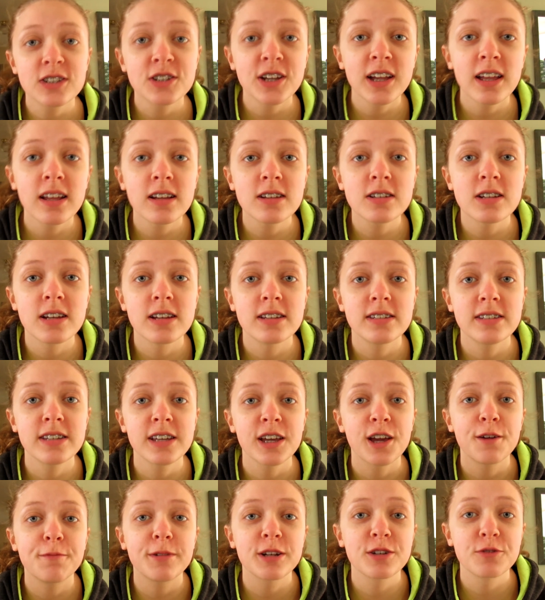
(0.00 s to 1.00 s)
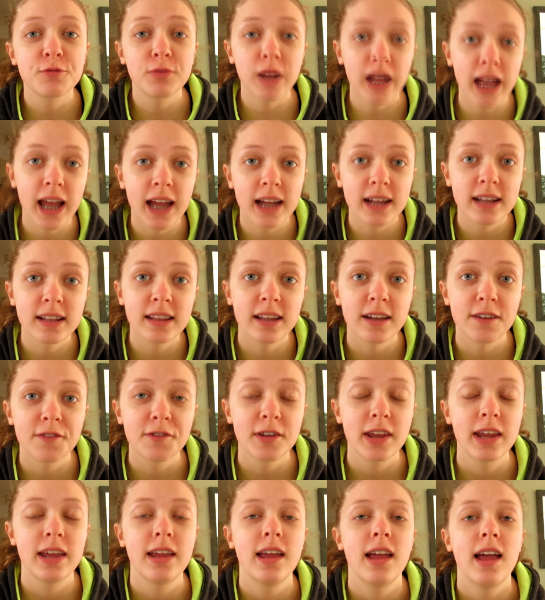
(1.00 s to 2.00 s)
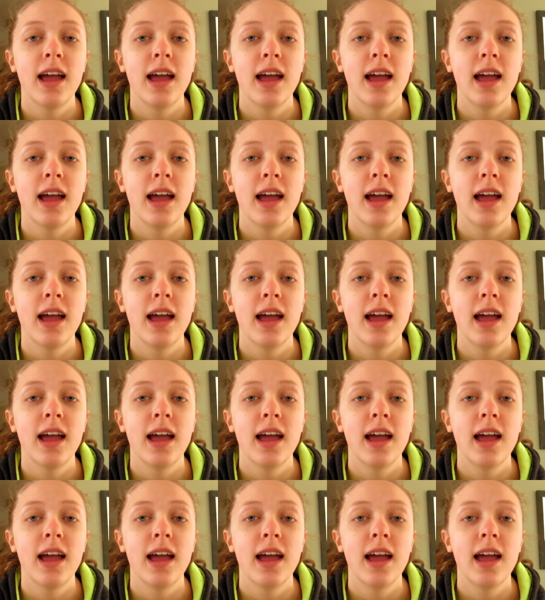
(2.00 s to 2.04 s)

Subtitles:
challenge is seeing how much weight I can lift.